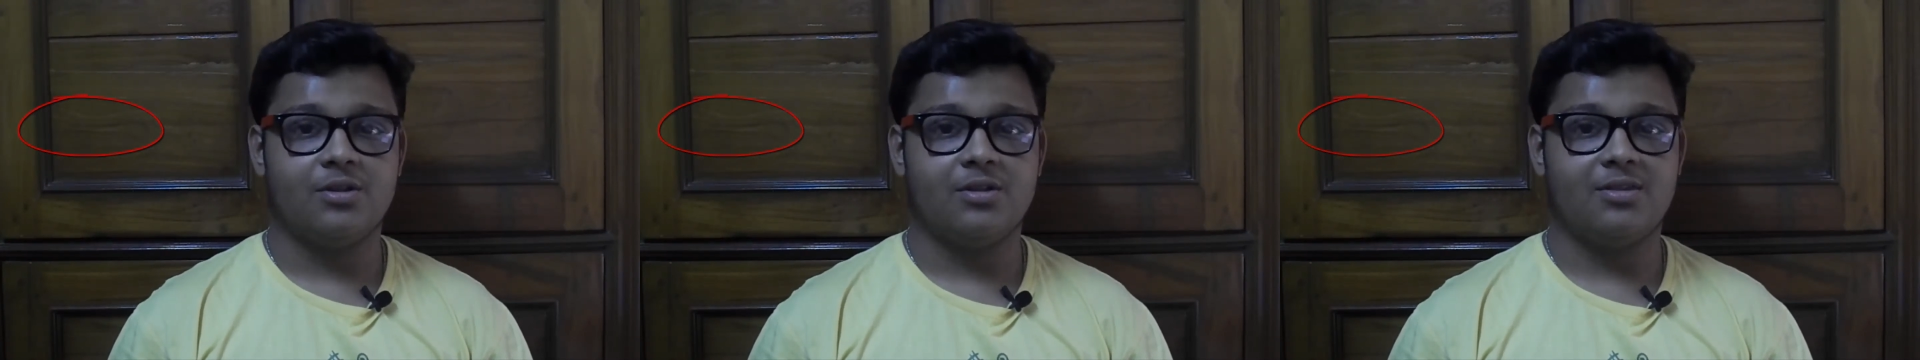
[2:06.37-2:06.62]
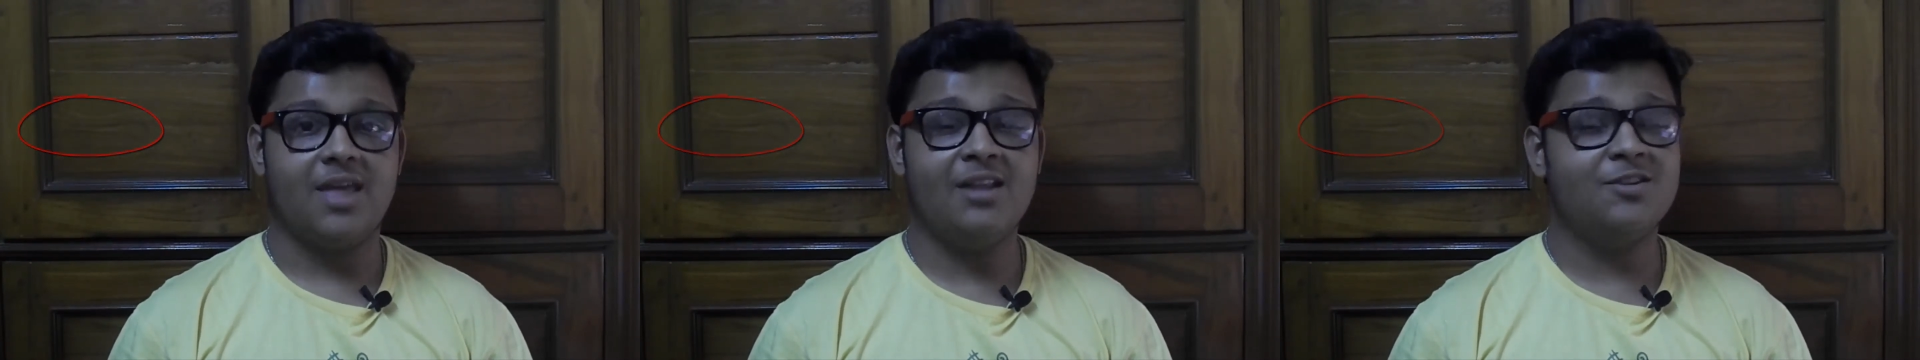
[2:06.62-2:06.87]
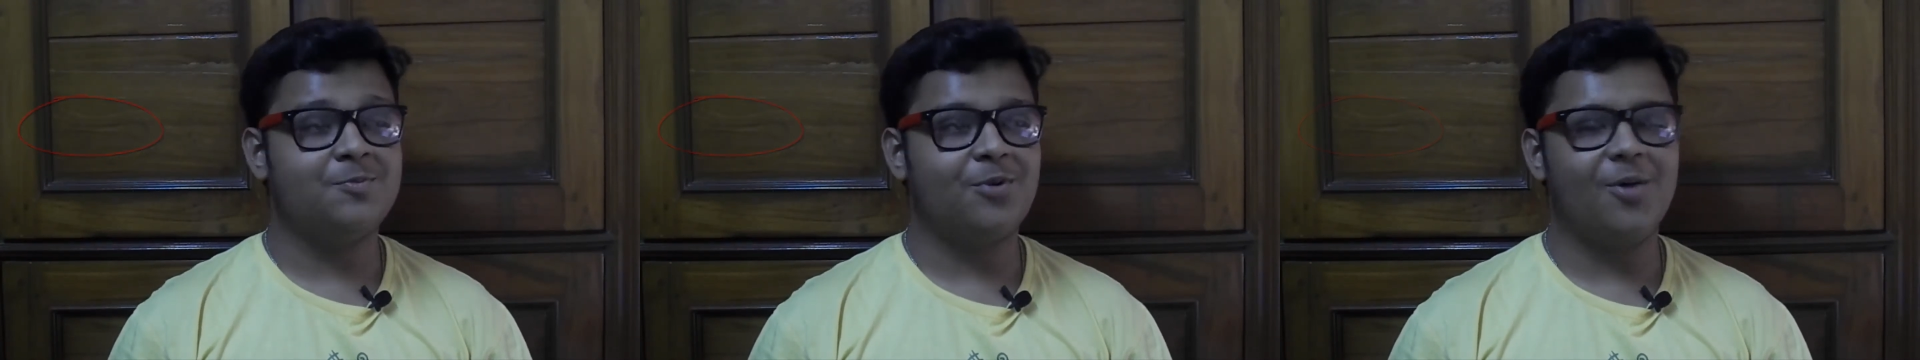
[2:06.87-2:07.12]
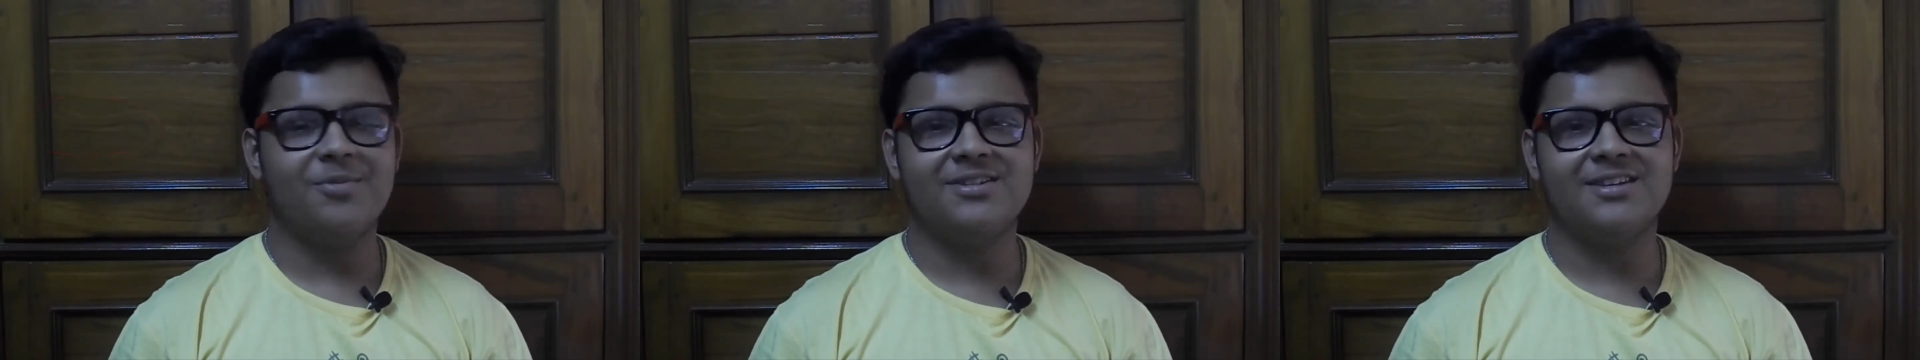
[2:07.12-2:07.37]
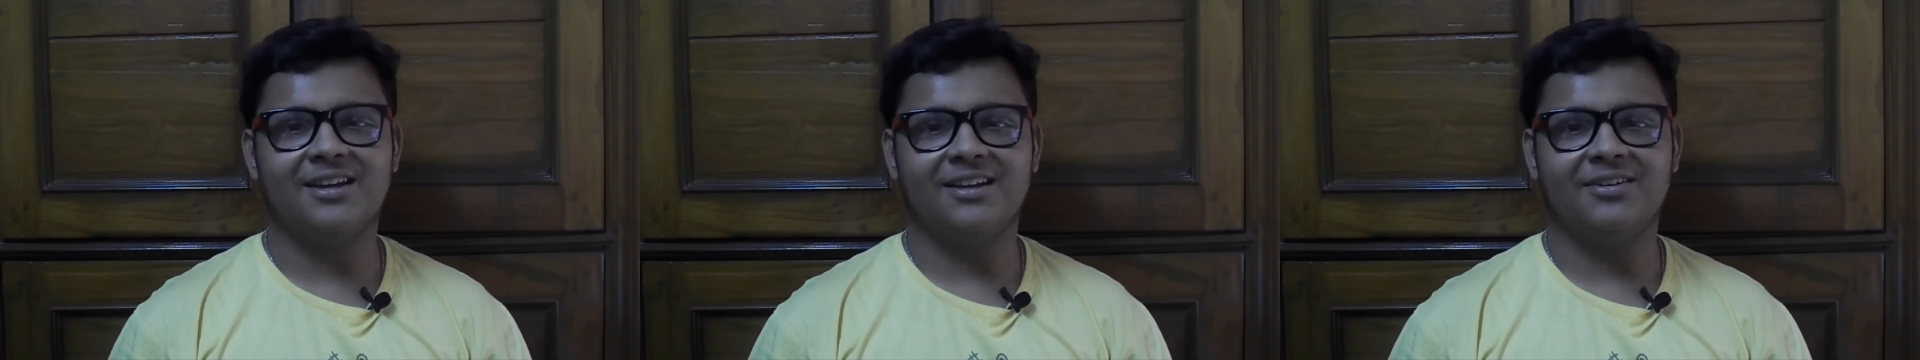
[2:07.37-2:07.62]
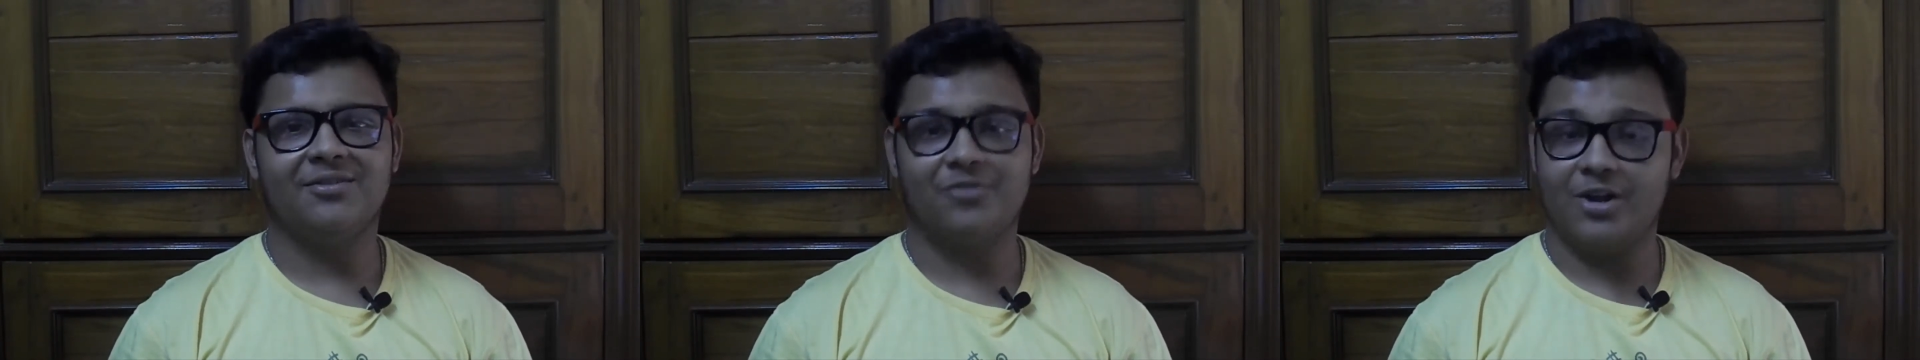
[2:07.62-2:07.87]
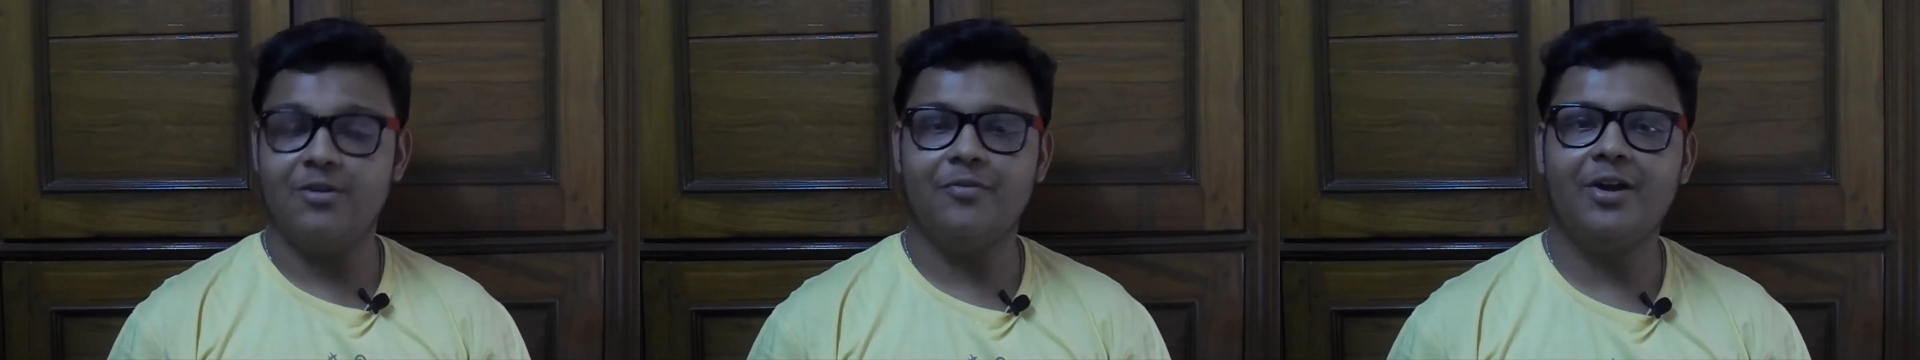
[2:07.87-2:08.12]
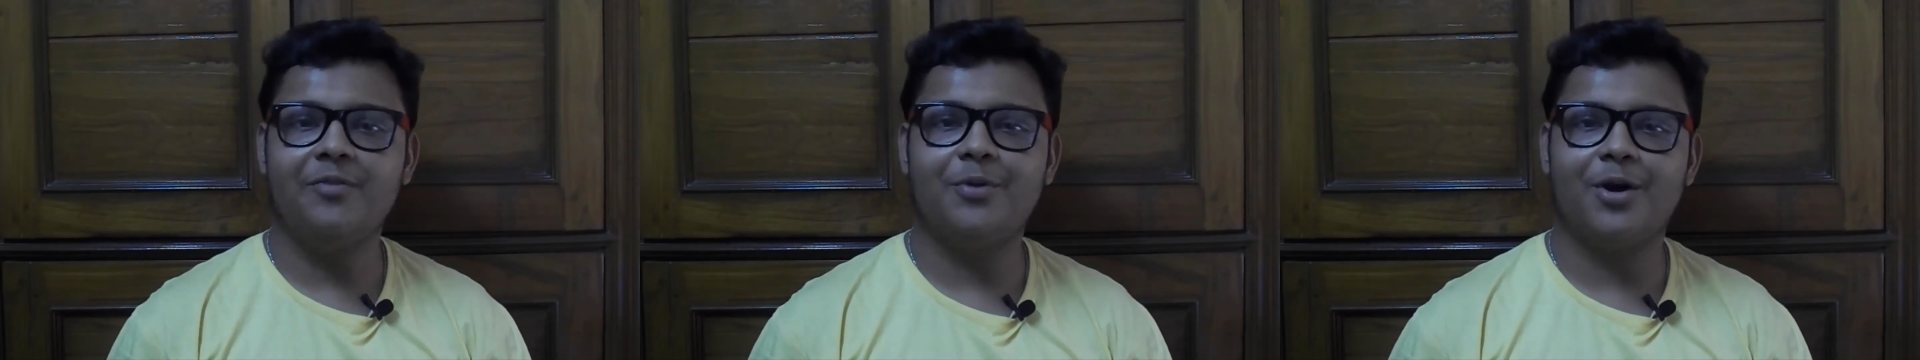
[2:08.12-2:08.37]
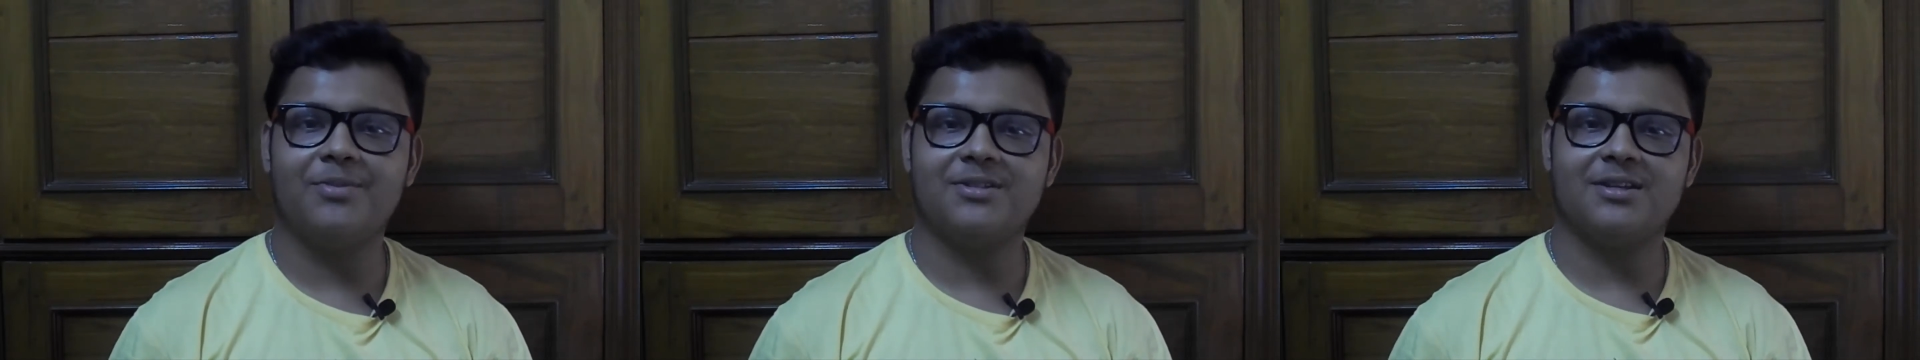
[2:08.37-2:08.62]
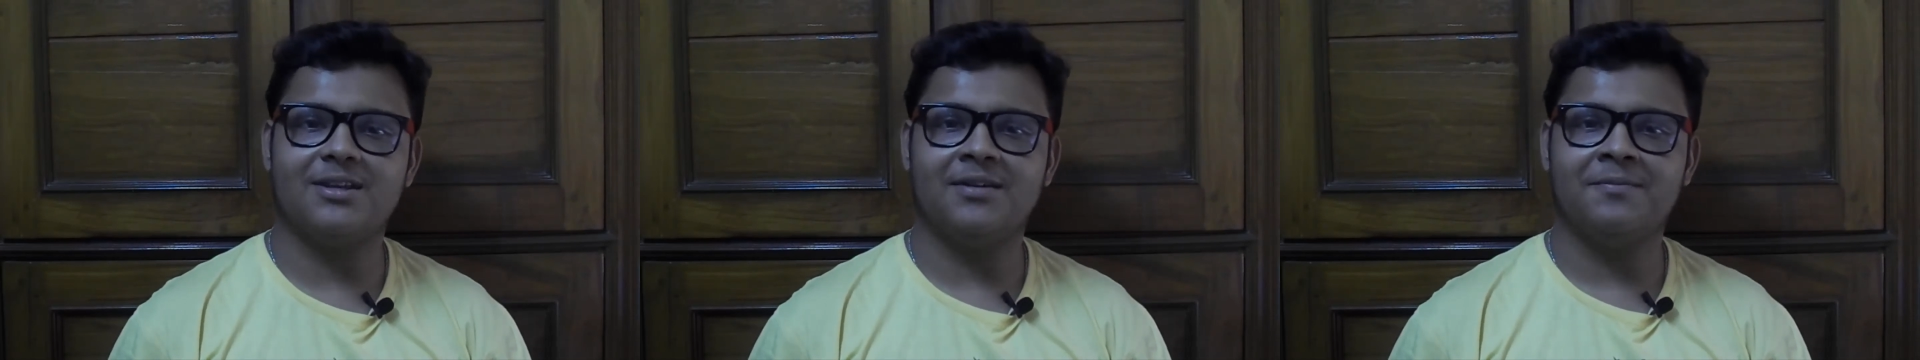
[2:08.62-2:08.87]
That's promising, very promising.